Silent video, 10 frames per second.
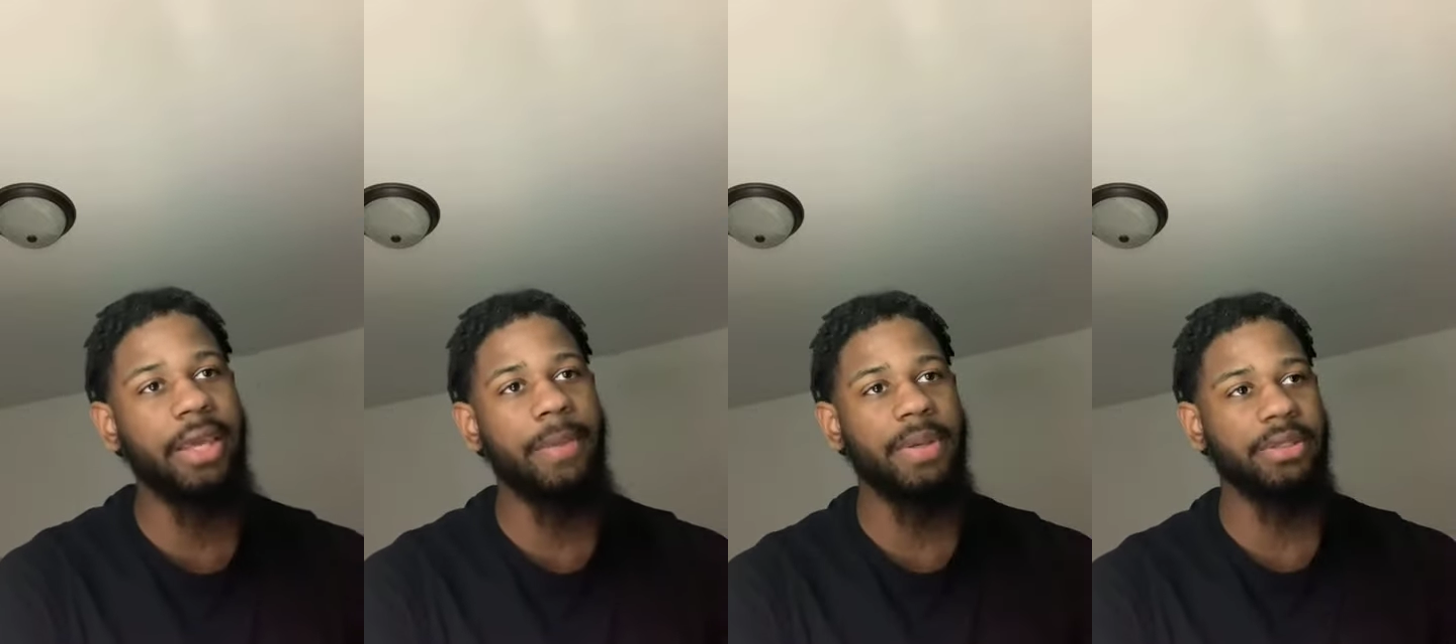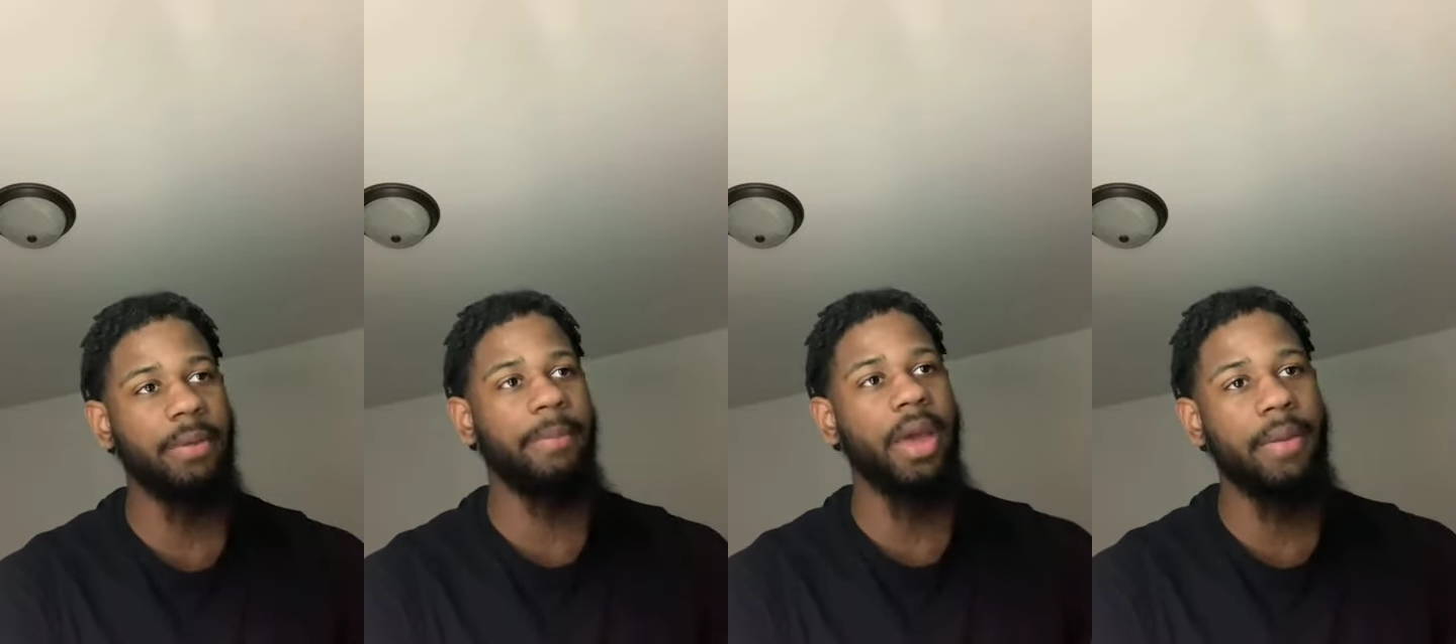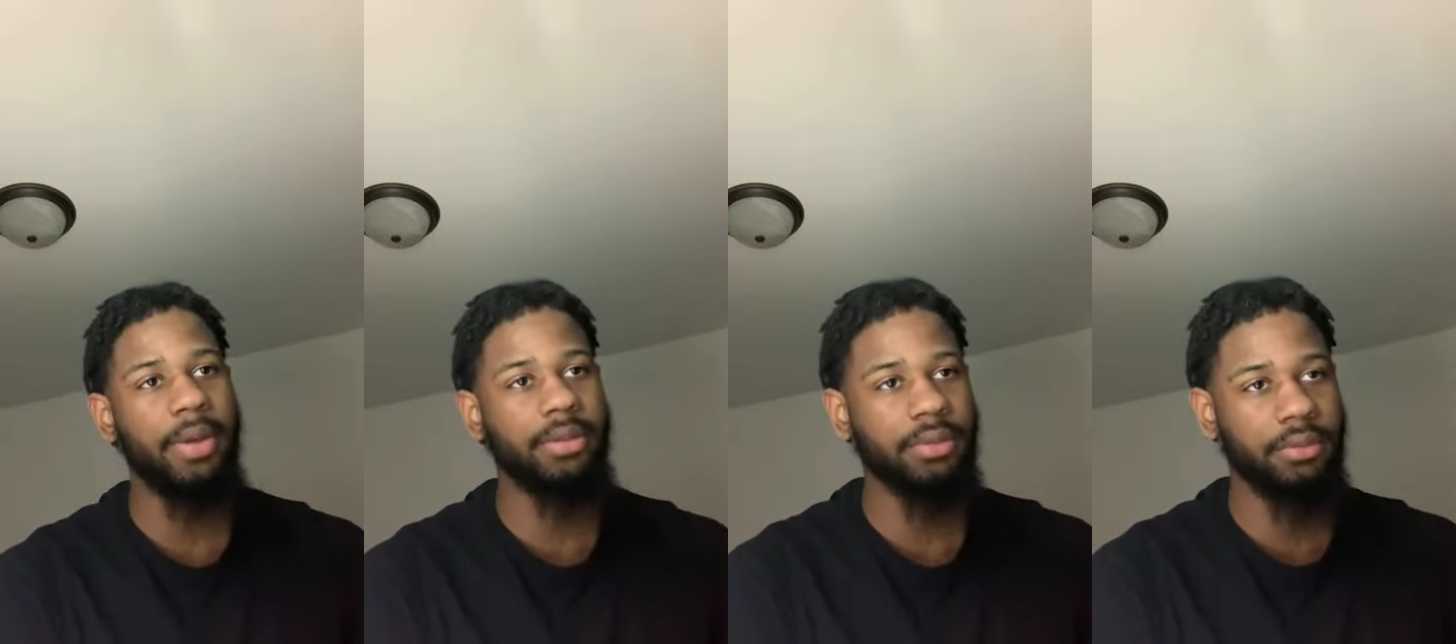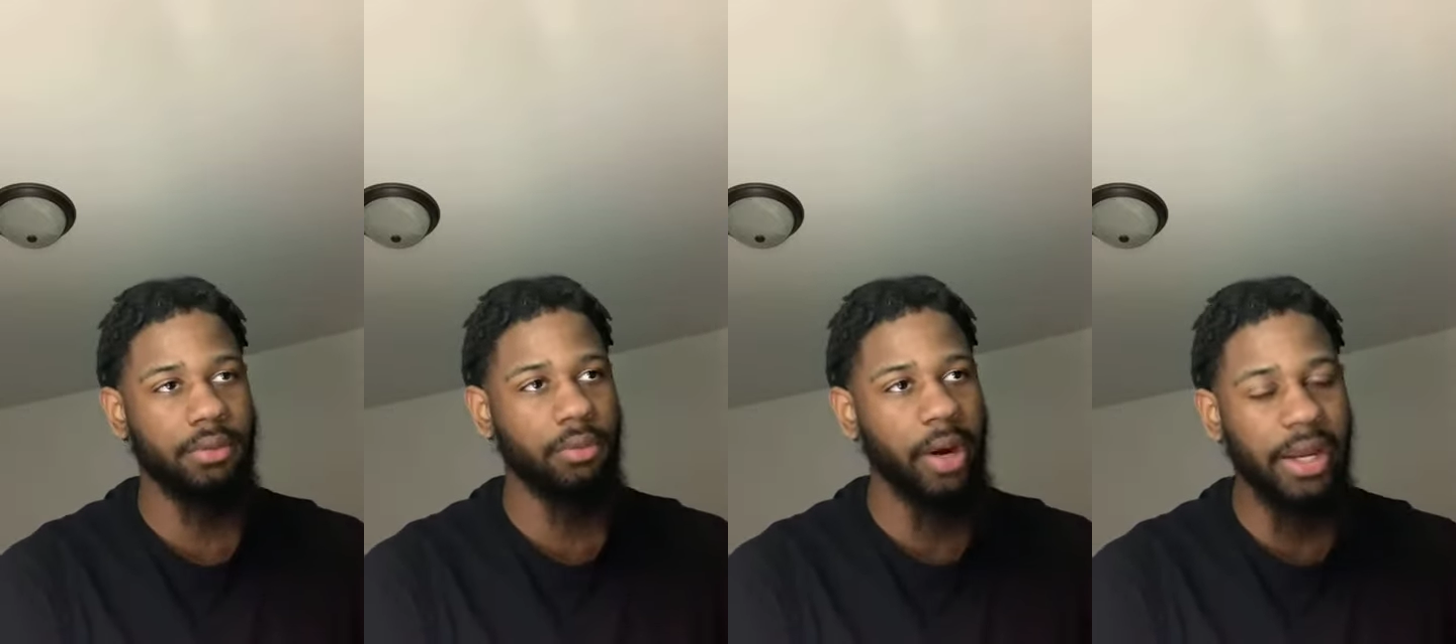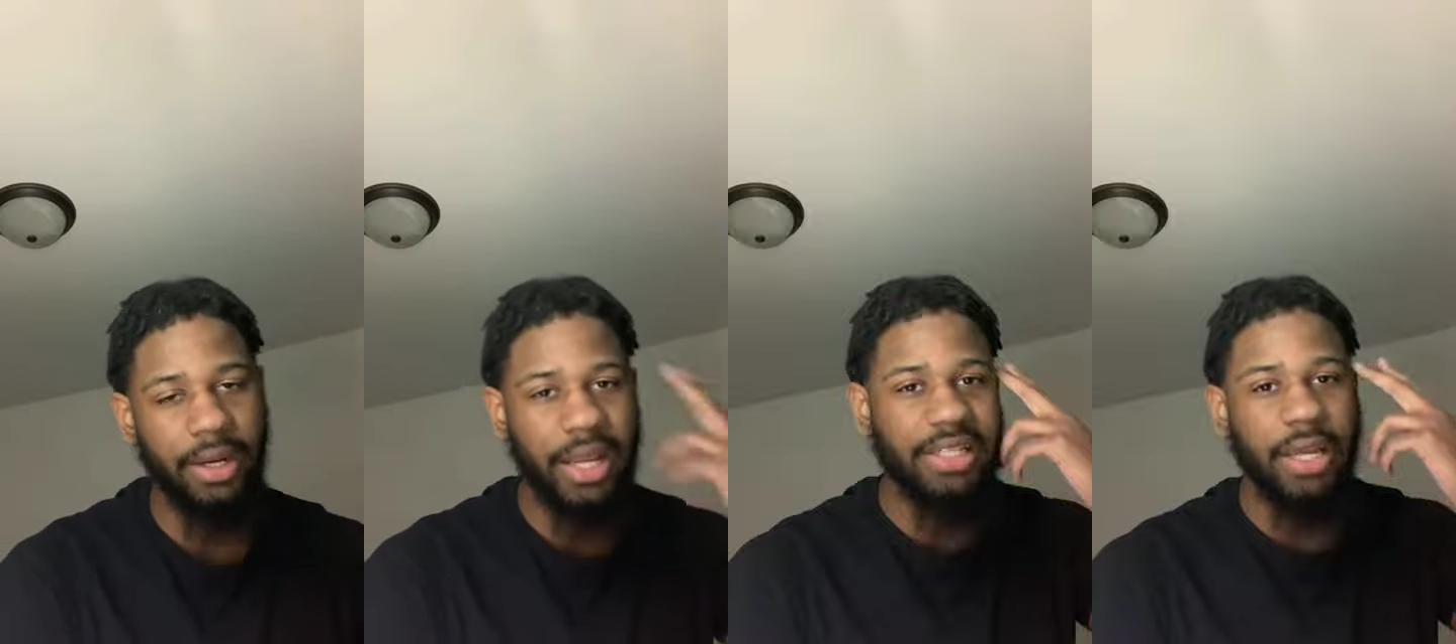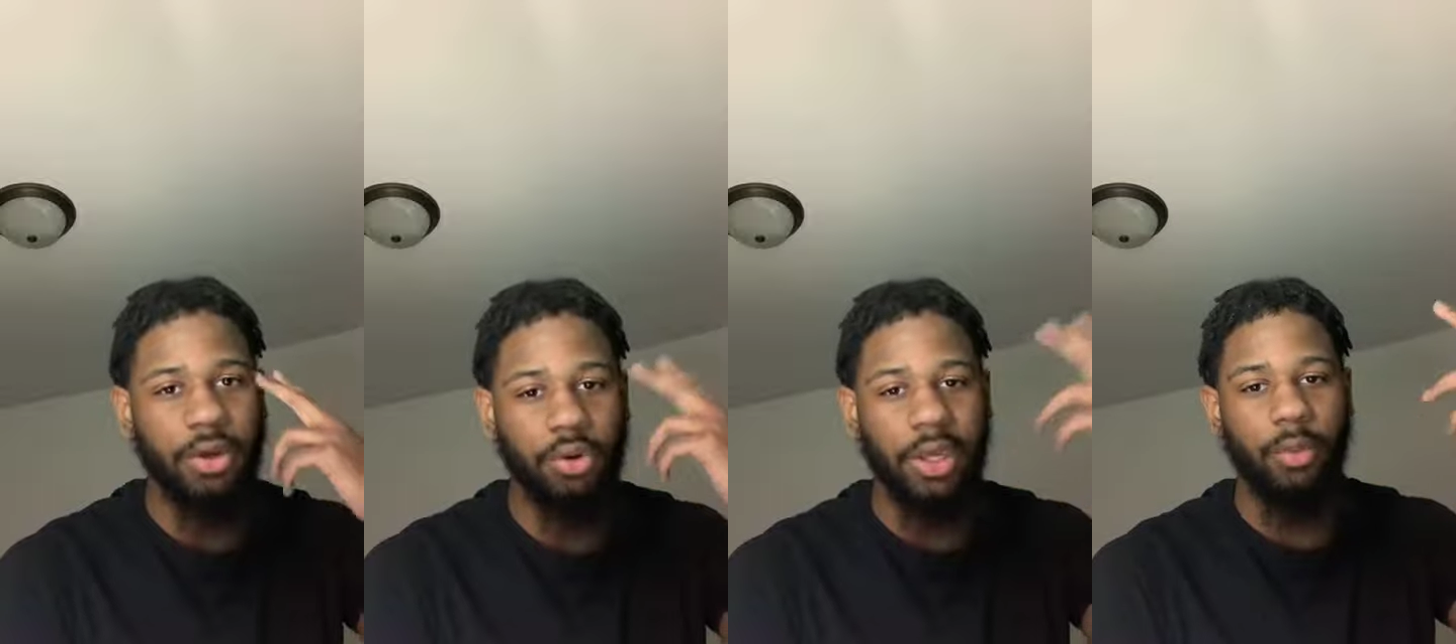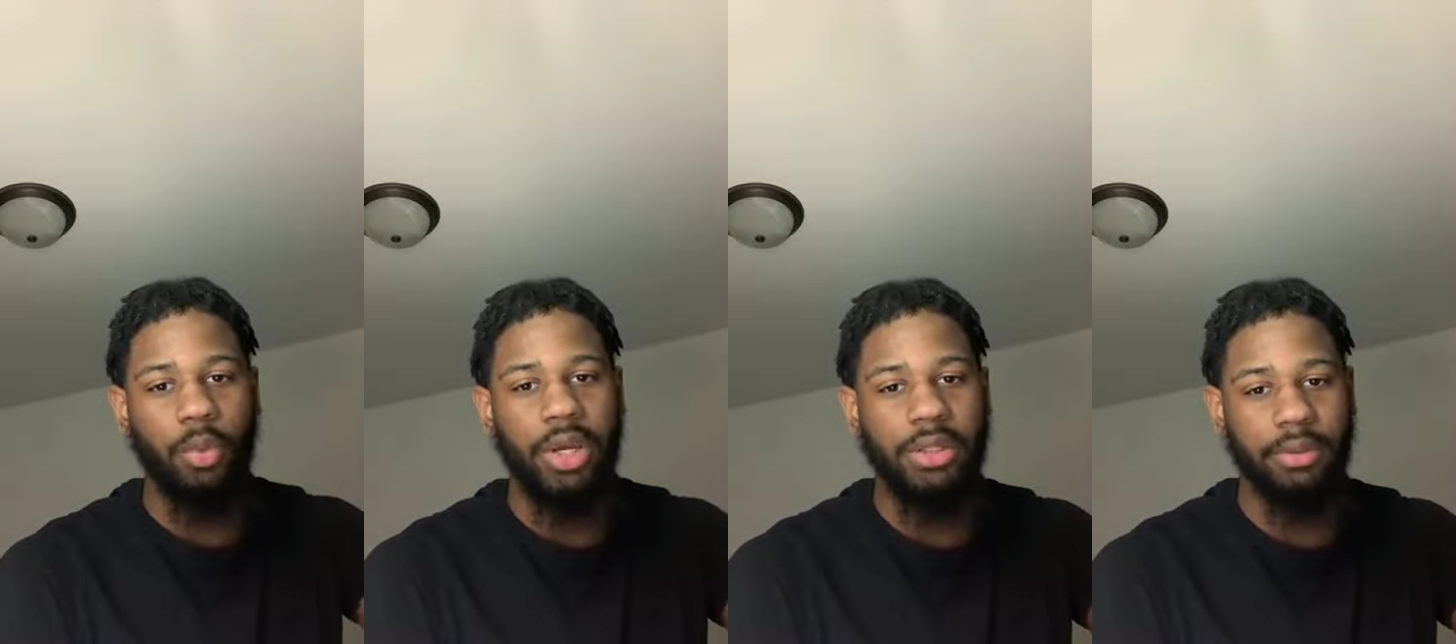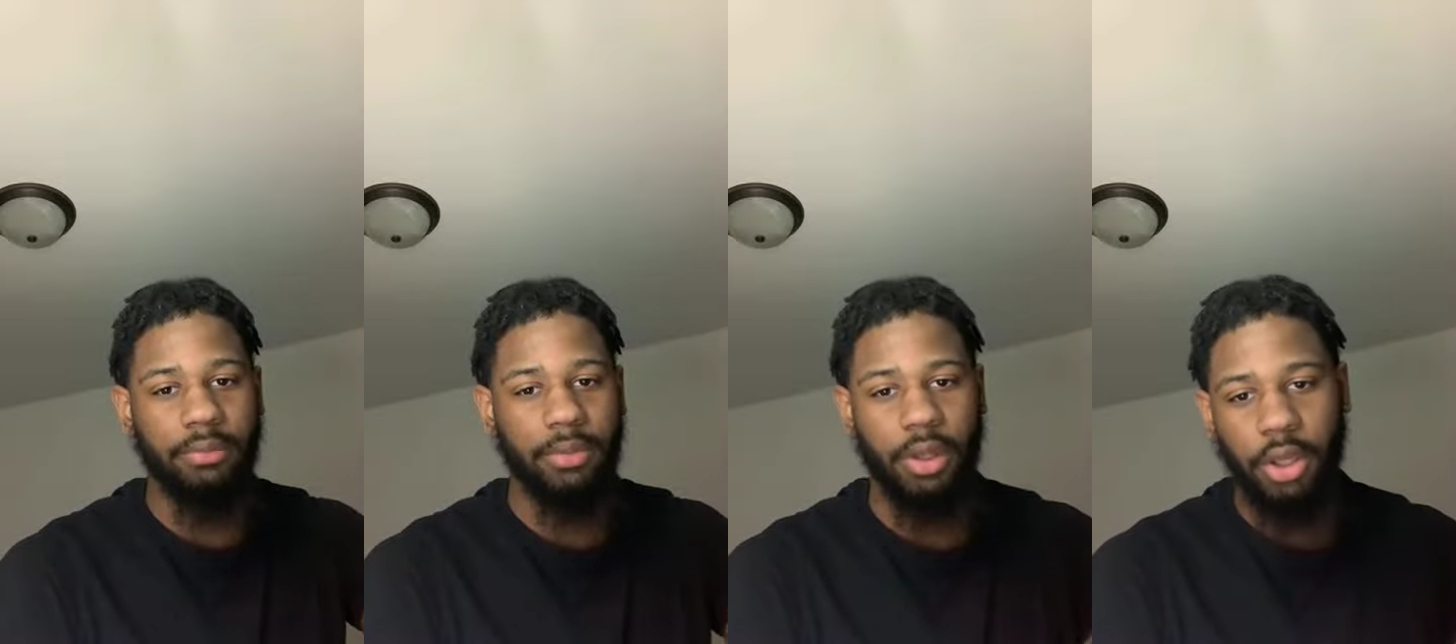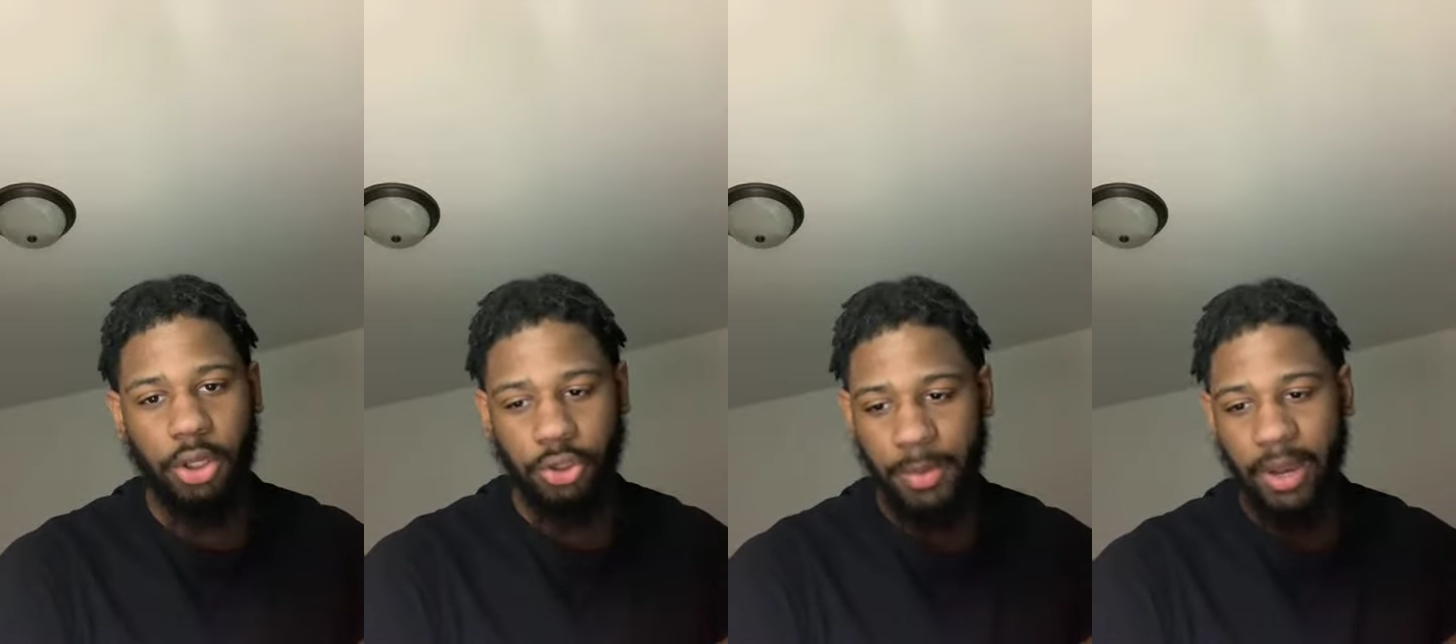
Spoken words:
Right? And that's how you're going to get wisdom. You might watch videos,